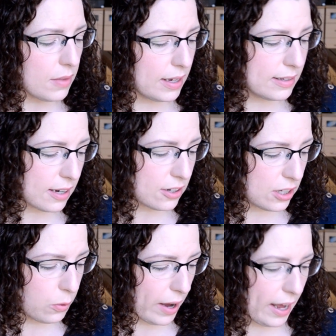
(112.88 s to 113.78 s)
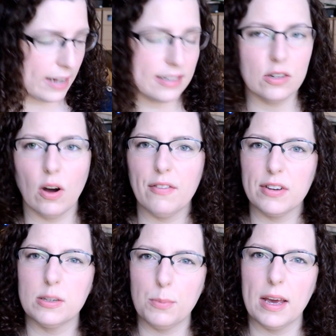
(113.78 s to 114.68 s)
it's actually quite handy not having
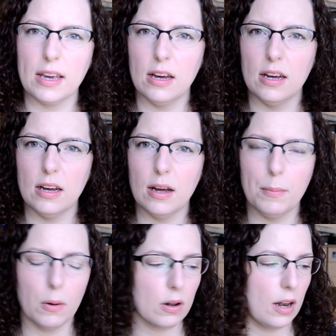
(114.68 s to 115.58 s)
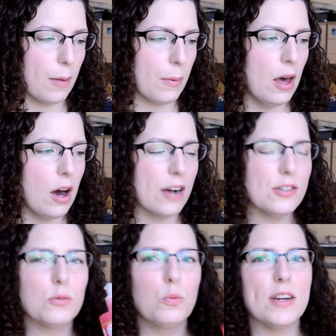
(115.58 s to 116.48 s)
to pick a bottle up. I
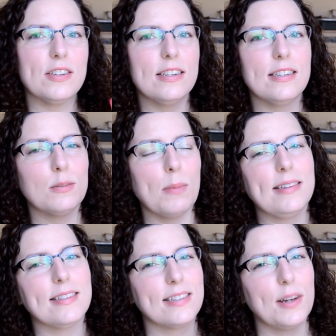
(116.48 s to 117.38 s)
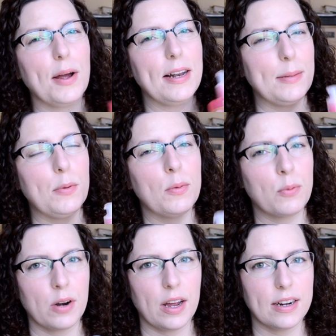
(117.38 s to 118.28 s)
just wish it dispensed slightly more
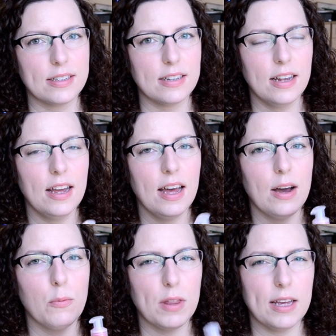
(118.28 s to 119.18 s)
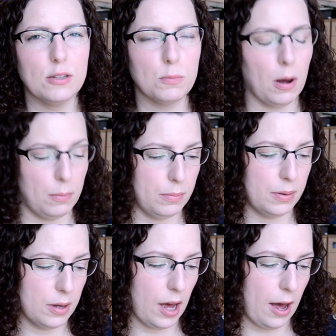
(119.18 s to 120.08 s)
product with each pump.
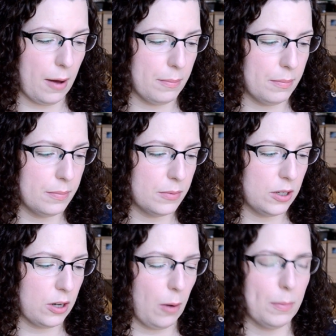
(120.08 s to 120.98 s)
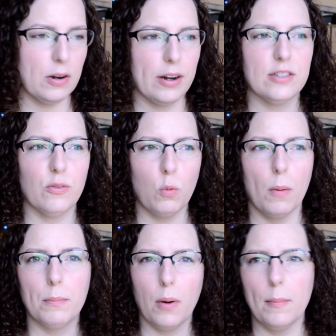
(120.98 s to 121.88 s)
You know, it'd be nice if one
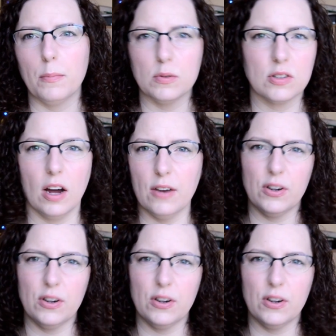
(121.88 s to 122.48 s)
pump was kind of